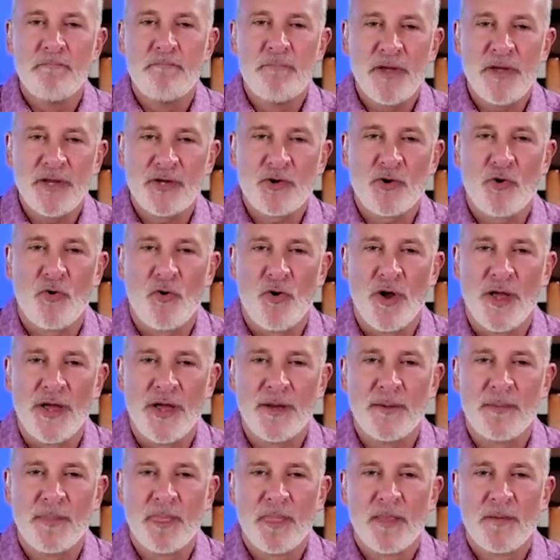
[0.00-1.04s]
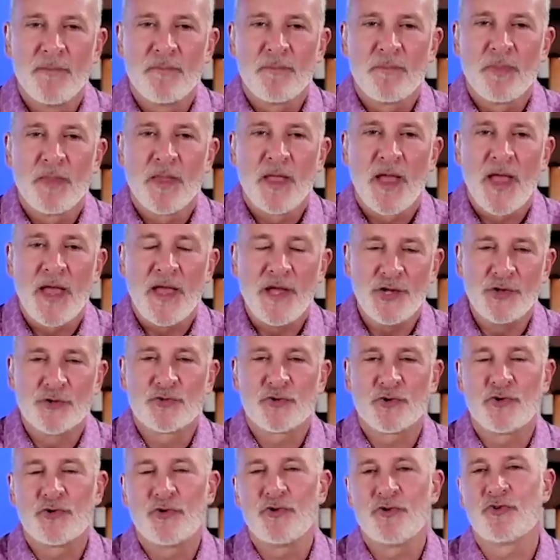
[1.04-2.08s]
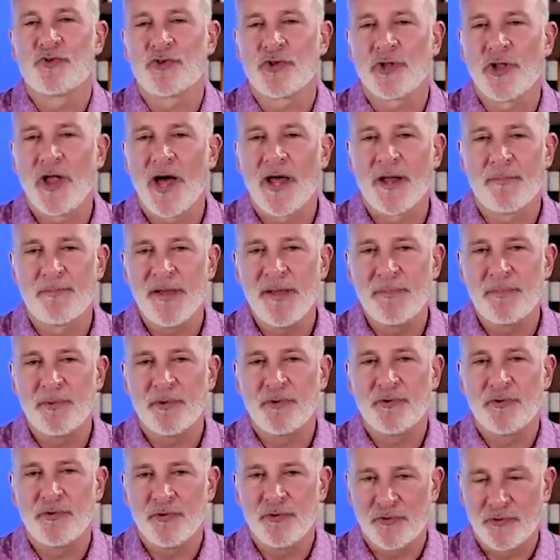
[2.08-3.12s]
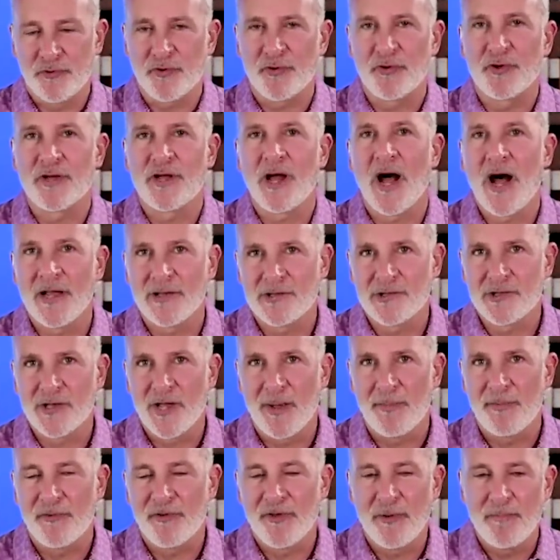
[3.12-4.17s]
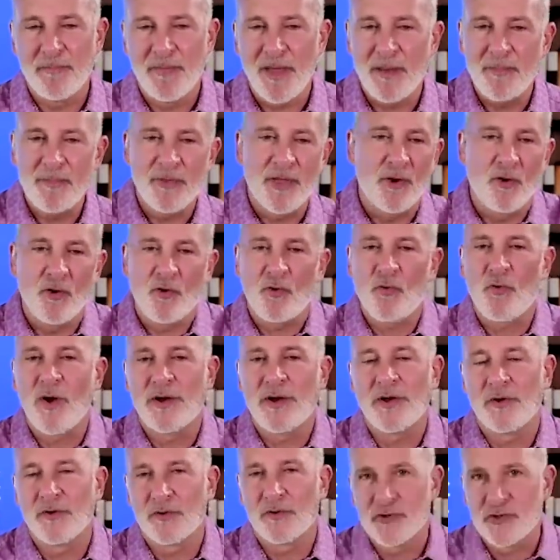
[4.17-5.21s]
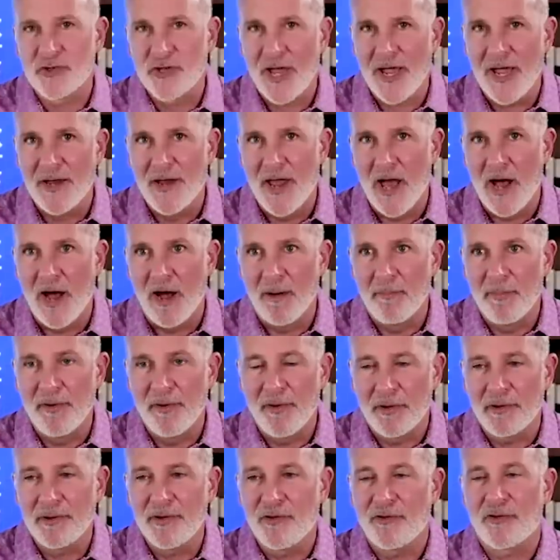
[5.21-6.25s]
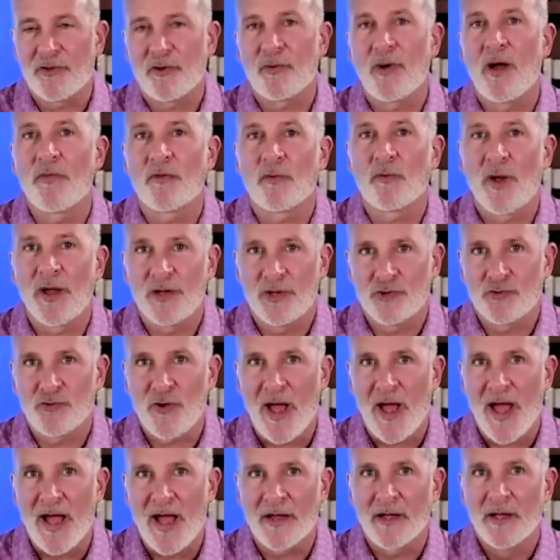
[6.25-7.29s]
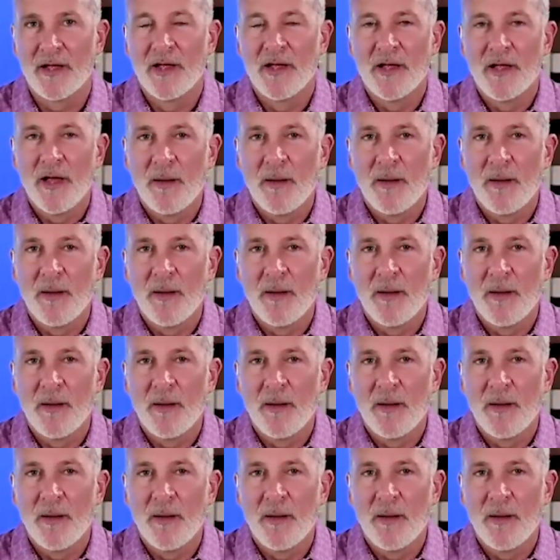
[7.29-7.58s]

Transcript: Bitcoin introduced a lot of people to certain concepts that maybe they don't quite understand now, but at least they're on the right track.